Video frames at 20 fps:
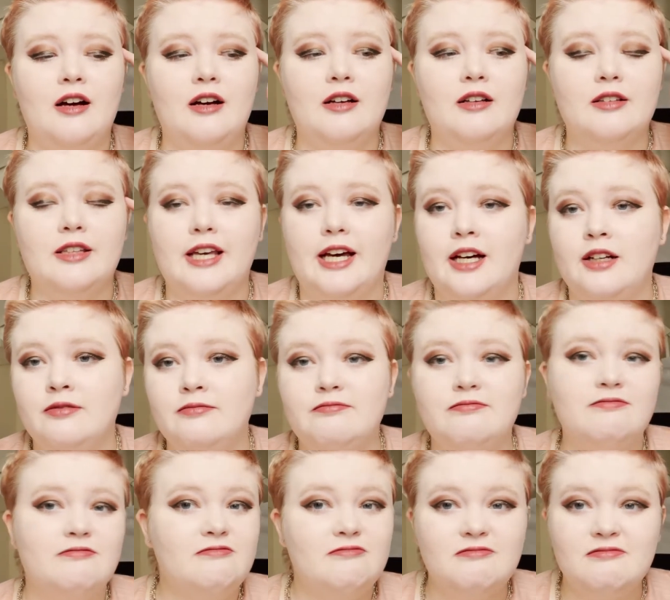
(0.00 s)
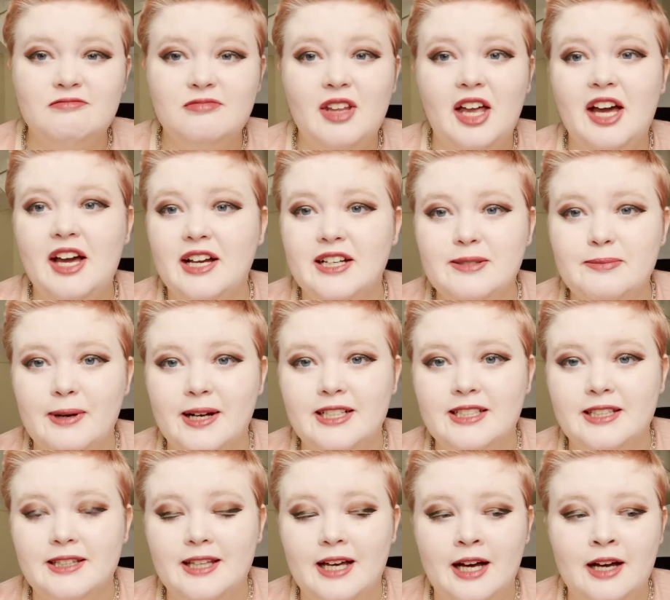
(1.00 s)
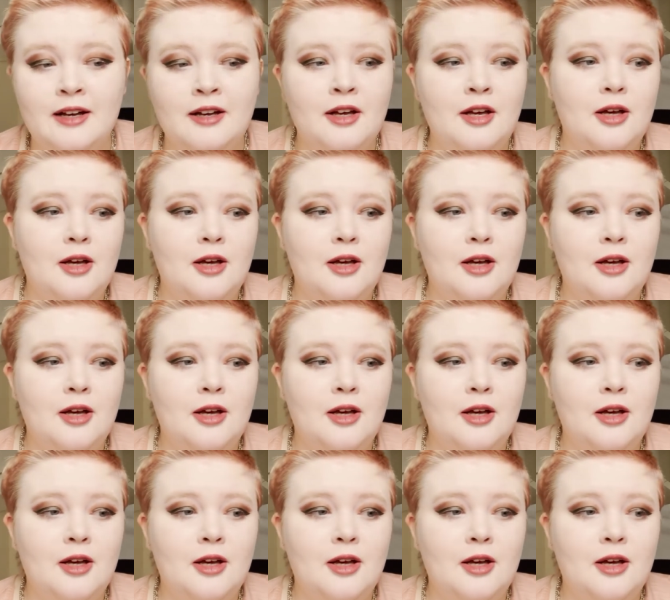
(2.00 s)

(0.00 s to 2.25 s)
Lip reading: Yeah, I expected that.